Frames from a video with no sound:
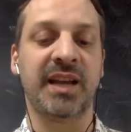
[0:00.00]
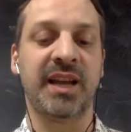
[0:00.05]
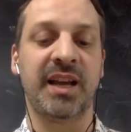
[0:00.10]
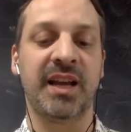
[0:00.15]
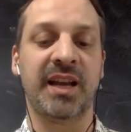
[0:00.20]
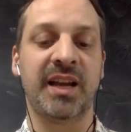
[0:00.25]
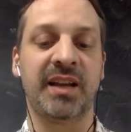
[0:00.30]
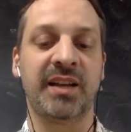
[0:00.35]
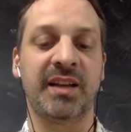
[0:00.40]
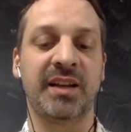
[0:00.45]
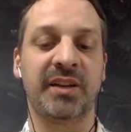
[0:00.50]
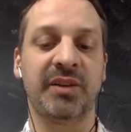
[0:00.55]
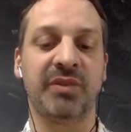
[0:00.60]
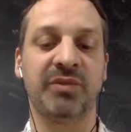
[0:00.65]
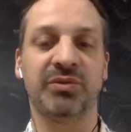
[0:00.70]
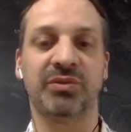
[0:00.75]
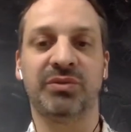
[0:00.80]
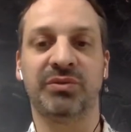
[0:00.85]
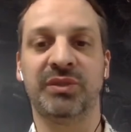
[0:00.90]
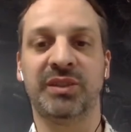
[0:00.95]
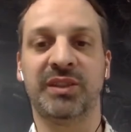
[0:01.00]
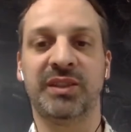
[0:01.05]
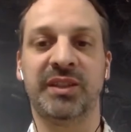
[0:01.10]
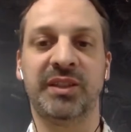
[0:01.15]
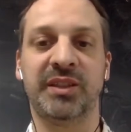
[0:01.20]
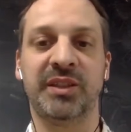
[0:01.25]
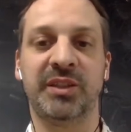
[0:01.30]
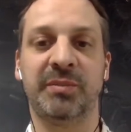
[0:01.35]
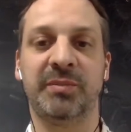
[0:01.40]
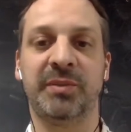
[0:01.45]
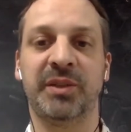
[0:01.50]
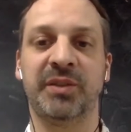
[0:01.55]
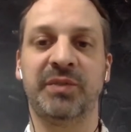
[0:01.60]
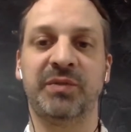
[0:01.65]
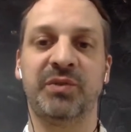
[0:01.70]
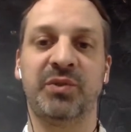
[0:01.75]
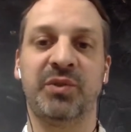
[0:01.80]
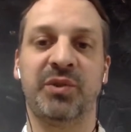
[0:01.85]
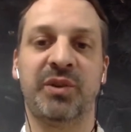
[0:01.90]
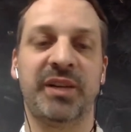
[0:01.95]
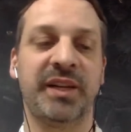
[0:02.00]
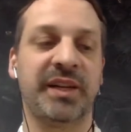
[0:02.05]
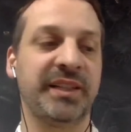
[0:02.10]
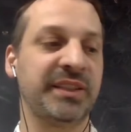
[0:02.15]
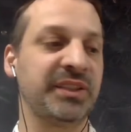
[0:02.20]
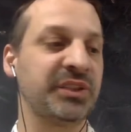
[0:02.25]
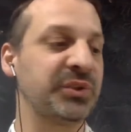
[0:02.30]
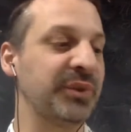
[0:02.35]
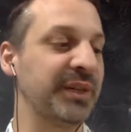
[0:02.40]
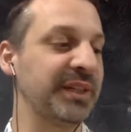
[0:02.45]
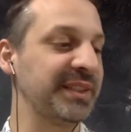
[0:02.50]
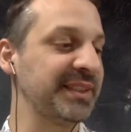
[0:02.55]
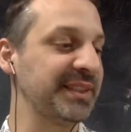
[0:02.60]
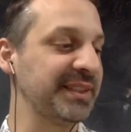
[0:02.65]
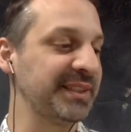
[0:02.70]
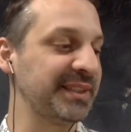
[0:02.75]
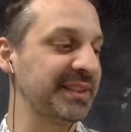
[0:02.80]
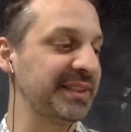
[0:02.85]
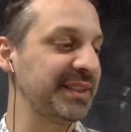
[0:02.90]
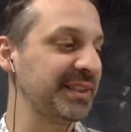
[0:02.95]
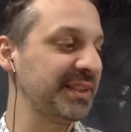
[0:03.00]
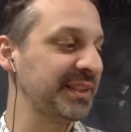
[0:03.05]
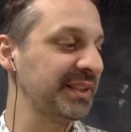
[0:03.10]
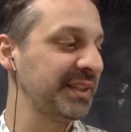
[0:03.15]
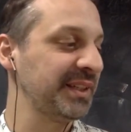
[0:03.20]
and I also did a little bit of drawing in transit,